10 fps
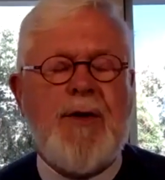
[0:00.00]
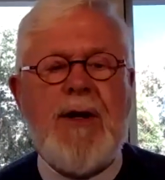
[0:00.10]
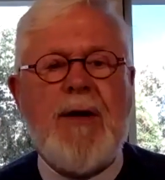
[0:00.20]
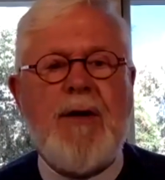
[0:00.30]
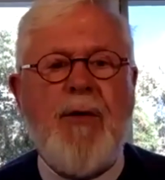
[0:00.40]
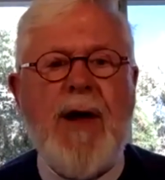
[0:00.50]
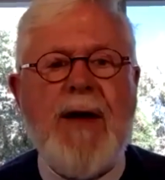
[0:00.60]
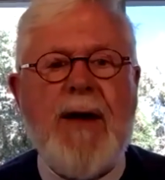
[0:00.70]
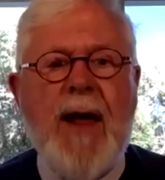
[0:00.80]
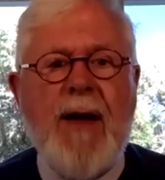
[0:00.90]
He can
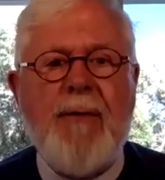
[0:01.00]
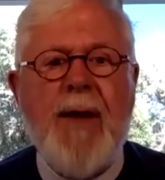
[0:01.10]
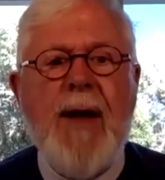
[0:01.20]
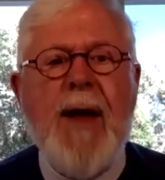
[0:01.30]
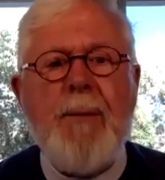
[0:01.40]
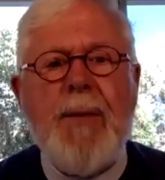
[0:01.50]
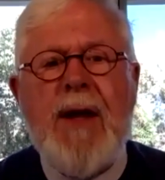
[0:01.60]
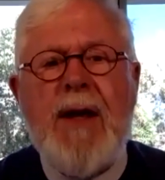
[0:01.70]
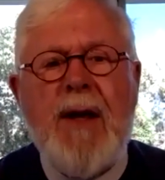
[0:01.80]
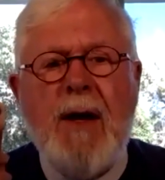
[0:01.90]
create it out of, but
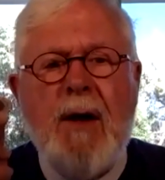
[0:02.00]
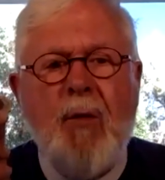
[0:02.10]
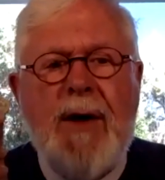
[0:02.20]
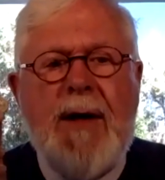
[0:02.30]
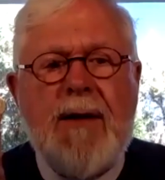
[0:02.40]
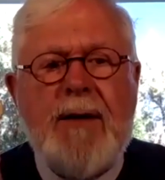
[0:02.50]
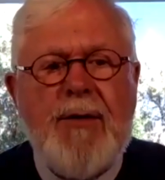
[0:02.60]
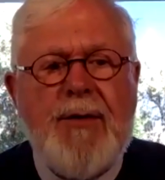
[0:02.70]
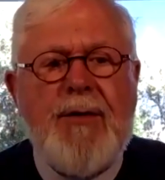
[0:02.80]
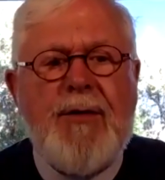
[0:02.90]
what he
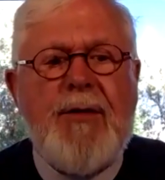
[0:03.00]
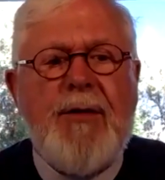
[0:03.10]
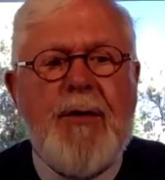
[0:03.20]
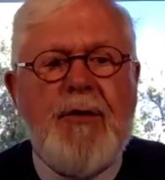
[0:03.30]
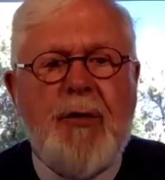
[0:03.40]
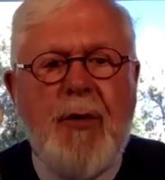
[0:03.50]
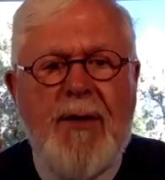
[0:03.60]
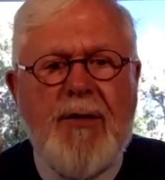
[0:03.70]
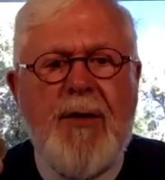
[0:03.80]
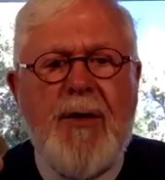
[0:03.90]
loses is the
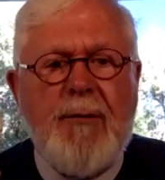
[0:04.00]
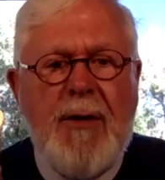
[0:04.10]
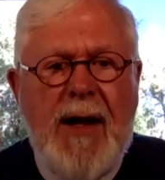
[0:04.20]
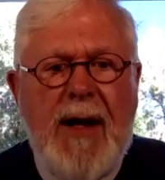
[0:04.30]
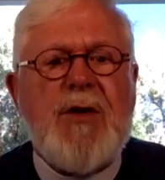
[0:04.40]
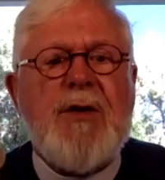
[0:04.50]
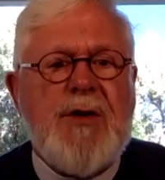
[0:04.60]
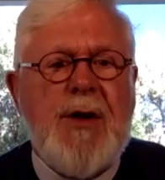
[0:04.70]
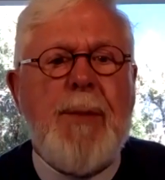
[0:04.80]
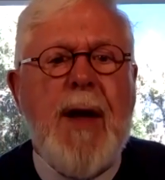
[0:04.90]
trust and the
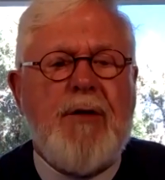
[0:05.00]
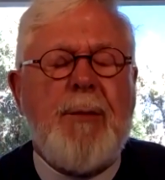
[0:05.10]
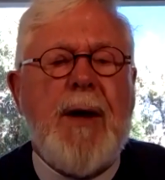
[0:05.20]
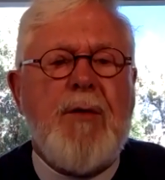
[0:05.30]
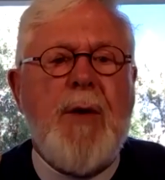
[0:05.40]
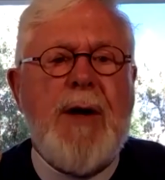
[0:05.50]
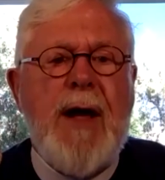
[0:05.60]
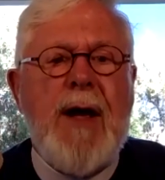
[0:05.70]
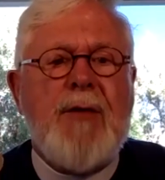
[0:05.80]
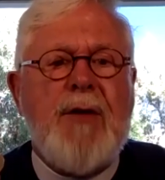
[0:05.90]
relationship aspect when he
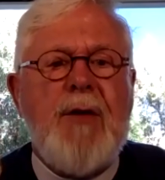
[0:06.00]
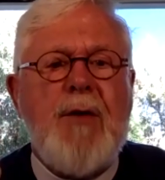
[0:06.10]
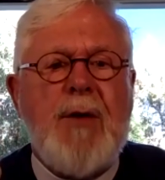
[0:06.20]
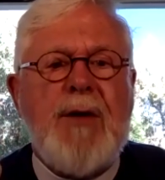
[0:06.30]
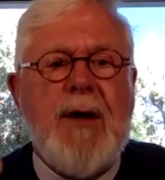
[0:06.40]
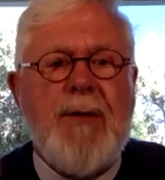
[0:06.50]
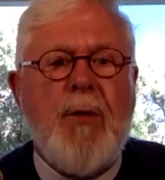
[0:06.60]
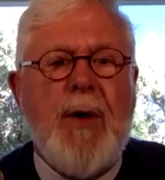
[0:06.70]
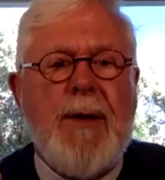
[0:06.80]
has to do it the other way.